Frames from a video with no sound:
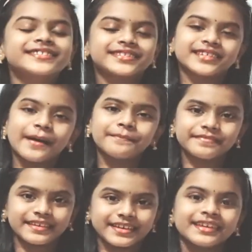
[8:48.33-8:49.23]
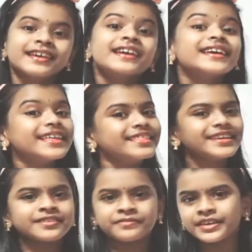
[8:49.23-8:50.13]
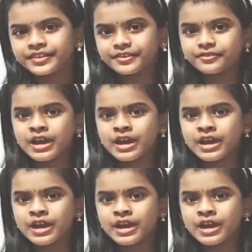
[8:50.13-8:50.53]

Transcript: something in this video.